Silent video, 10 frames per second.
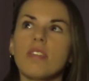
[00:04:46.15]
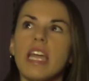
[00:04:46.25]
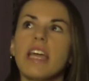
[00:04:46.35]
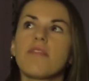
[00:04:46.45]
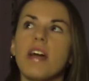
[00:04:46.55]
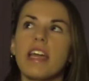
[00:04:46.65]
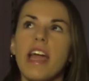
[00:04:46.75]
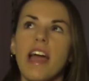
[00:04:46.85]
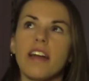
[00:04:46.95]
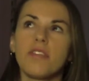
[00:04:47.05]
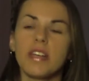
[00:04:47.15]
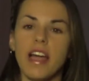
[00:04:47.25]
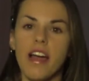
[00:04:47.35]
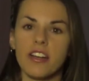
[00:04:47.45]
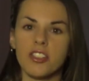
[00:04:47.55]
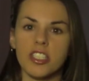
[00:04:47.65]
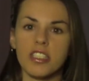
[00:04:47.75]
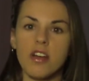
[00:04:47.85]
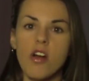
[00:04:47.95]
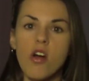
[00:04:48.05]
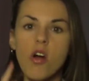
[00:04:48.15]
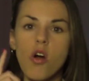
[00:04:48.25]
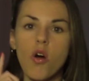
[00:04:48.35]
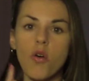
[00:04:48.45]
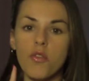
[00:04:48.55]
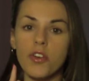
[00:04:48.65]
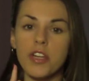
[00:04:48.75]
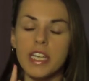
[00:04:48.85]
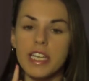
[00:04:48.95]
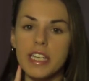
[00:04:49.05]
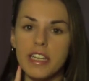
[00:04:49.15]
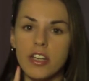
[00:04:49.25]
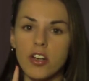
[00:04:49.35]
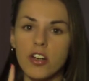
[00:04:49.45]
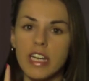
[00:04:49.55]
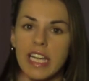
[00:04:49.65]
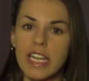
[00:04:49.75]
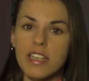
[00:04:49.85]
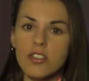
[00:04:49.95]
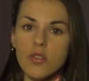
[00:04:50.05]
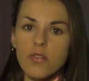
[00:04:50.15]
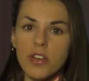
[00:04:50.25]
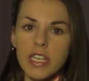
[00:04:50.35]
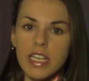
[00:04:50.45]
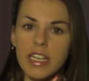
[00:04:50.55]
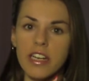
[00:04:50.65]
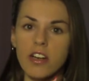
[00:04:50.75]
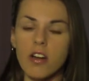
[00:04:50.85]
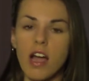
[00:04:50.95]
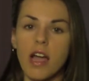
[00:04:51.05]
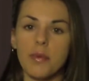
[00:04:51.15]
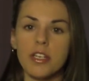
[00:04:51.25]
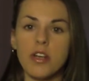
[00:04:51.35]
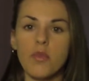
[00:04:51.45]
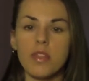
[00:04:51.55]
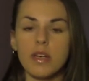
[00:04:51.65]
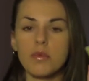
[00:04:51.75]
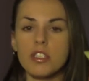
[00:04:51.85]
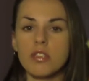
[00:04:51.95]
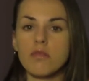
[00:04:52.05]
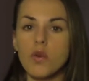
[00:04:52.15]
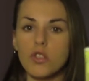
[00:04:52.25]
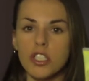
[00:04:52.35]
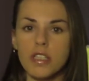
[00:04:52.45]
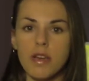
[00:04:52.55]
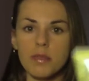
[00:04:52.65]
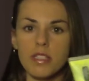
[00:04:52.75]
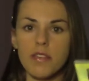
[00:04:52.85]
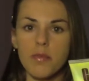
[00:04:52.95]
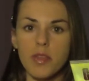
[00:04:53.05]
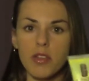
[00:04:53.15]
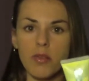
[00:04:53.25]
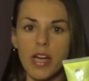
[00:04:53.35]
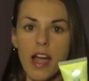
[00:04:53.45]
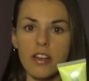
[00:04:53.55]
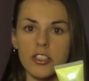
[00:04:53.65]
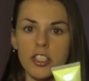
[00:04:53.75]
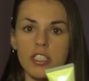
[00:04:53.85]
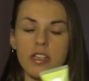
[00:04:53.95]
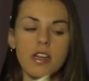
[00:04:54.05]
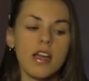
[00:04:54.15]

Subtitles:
If I had a reaction over here and over here, I would know that it was the lotion that was giving me the reaction.